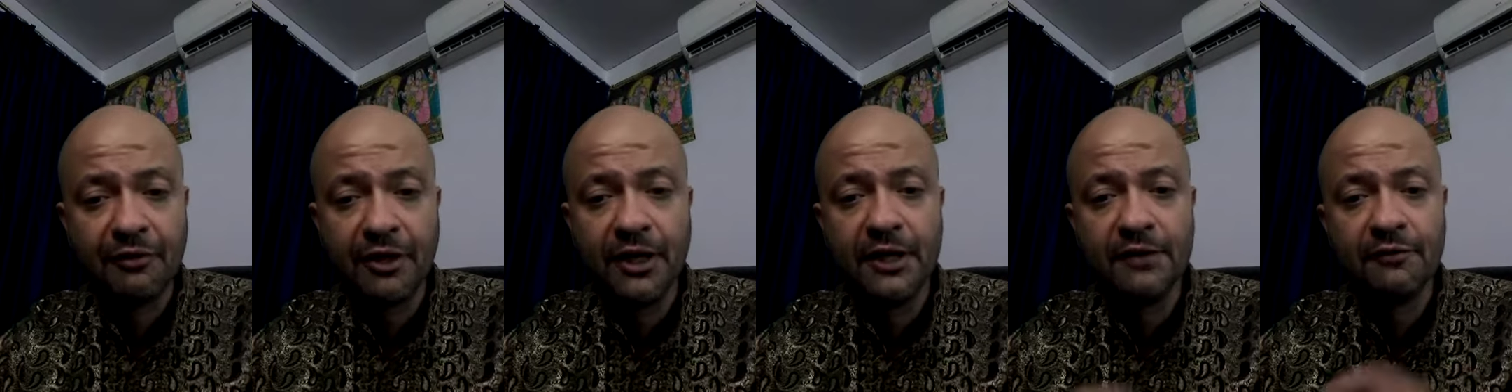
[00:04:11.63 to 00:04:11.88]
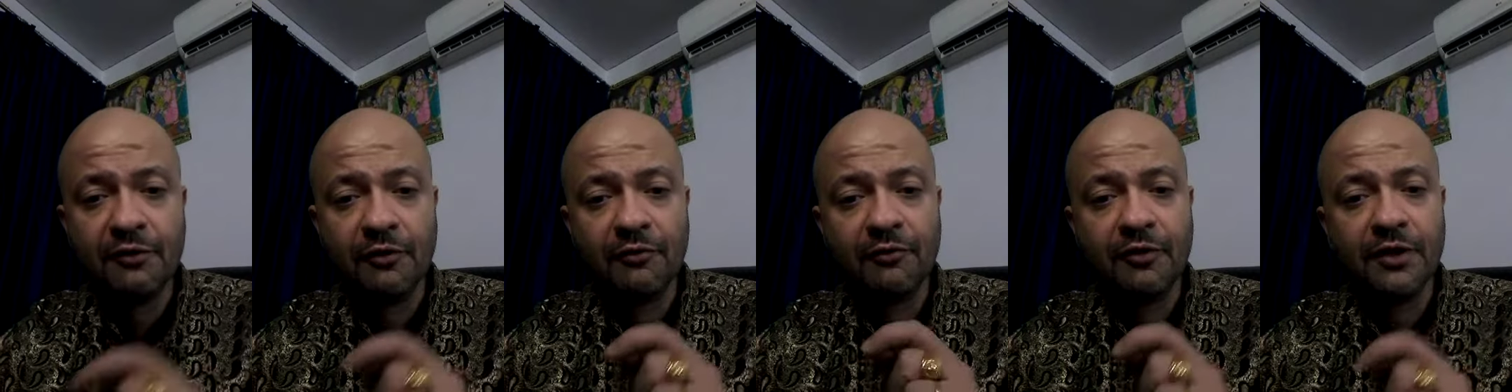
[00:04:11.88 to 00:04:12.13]

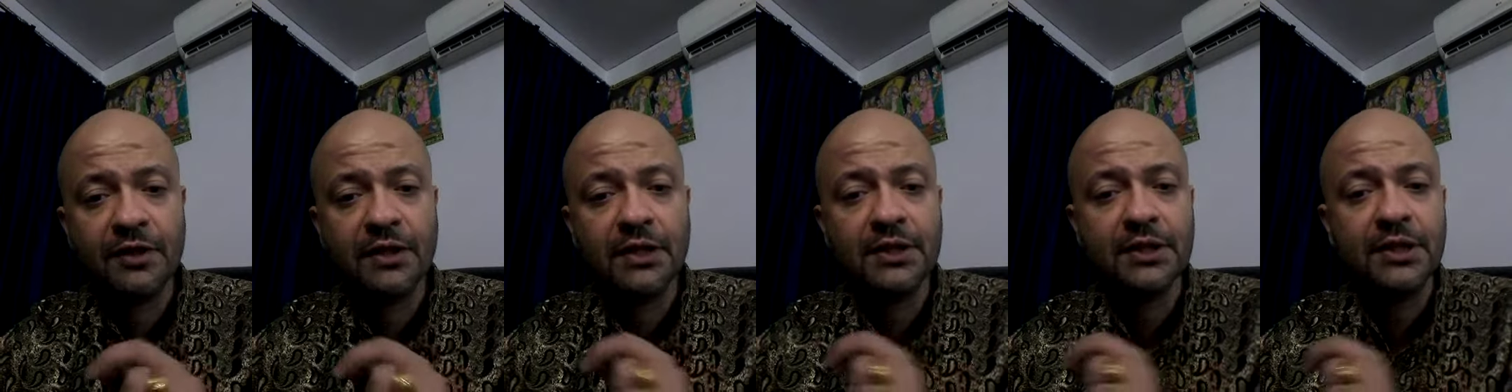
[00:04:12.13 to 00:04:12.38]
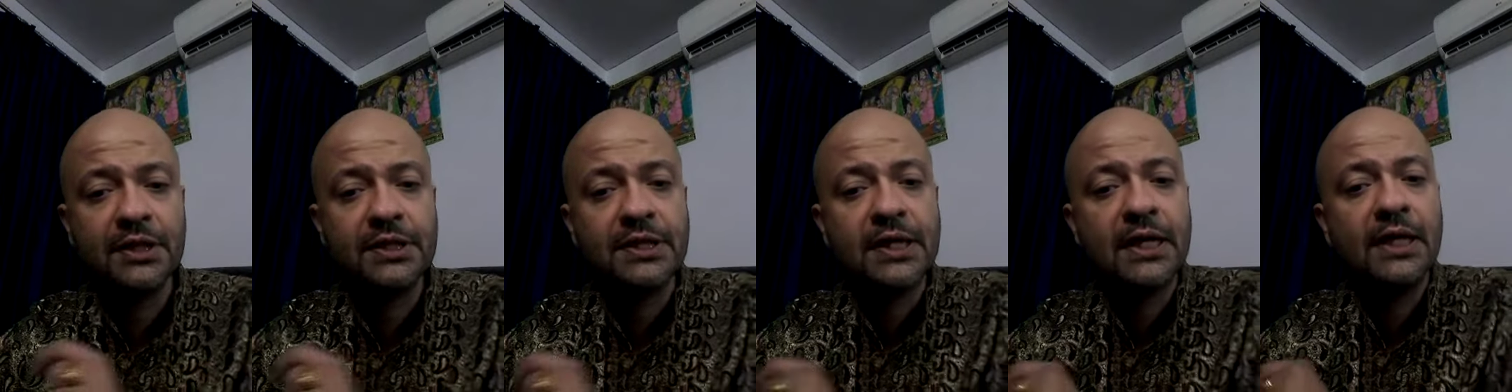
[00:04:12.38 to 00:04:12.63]
Friends, for further
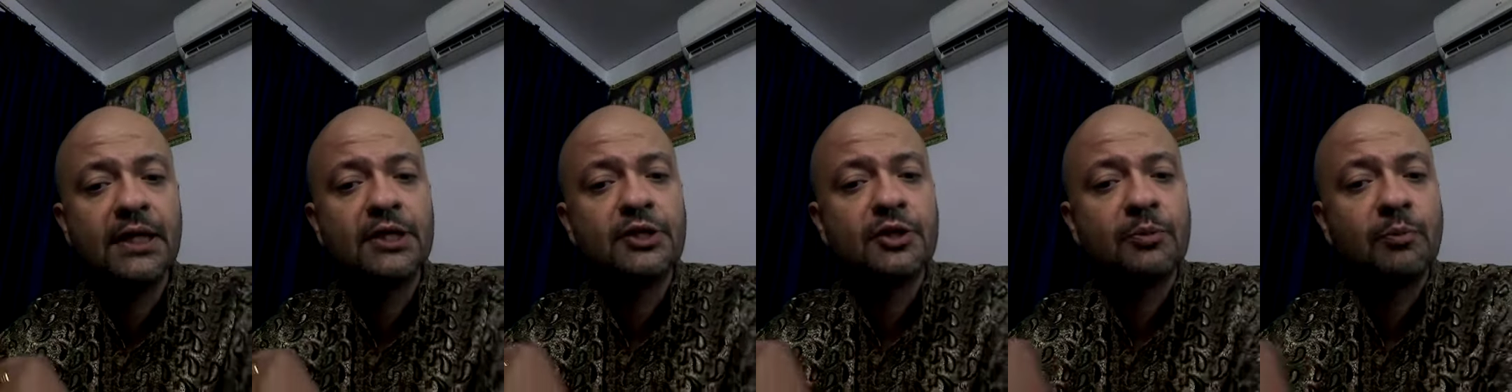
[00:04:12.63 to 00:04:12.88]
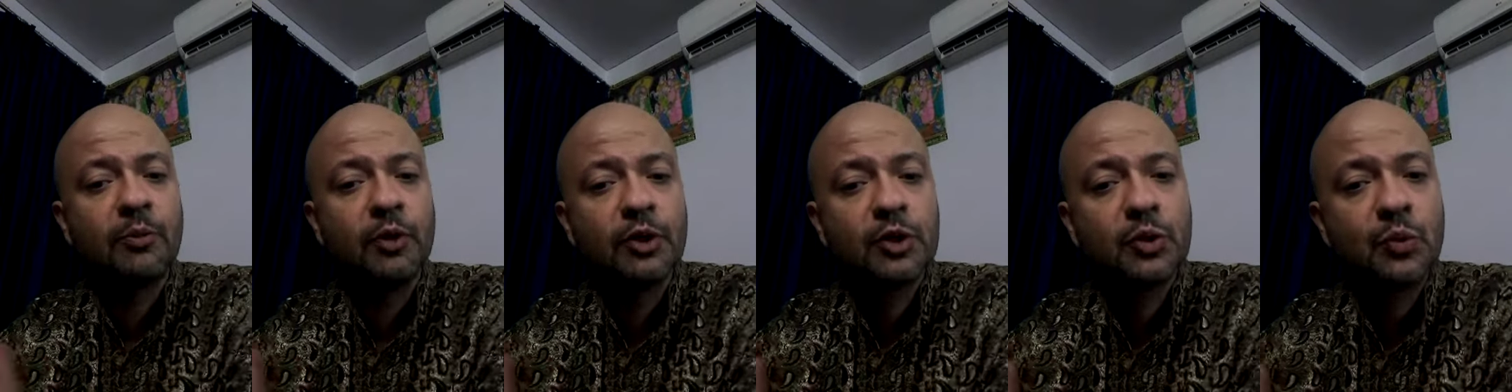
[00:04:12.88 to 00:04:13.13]
details,
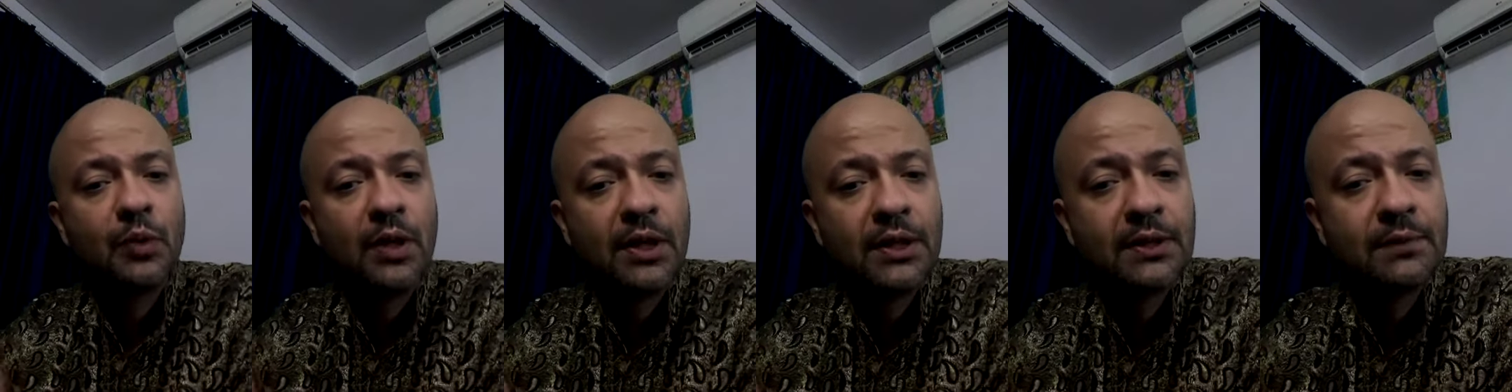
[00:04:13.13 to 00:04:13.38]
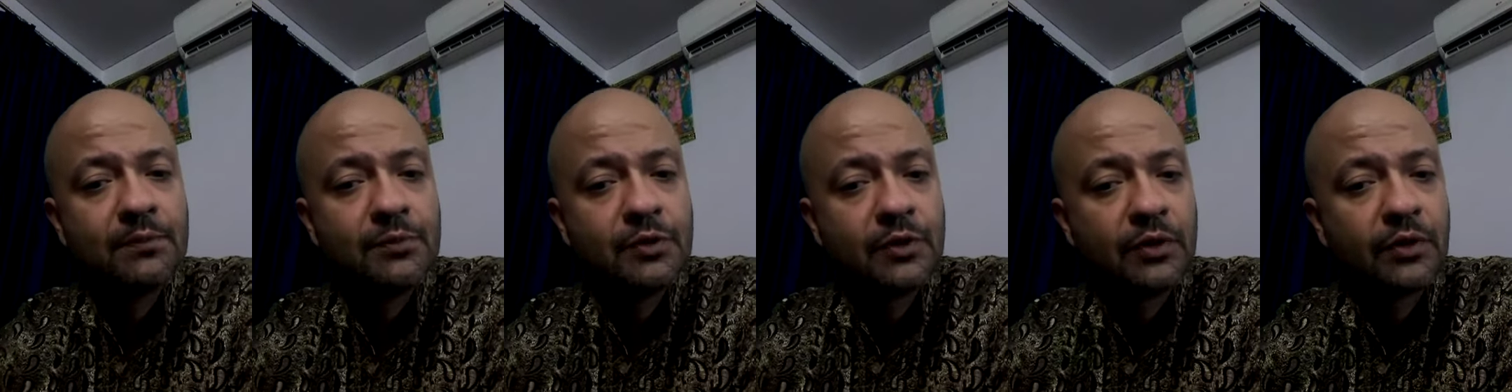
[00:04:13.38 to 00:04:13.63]
you're most
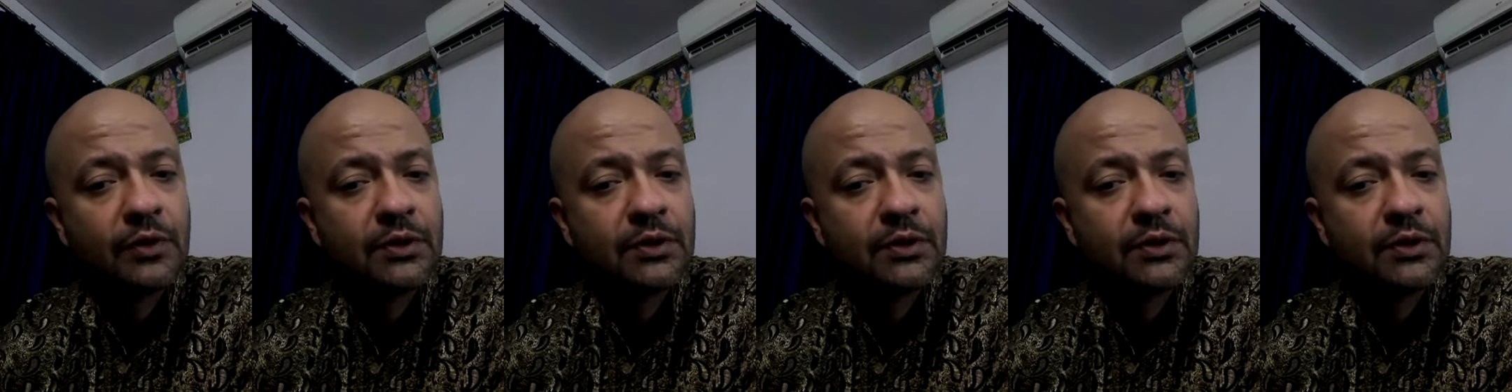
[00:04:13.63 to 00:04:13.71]
welcome to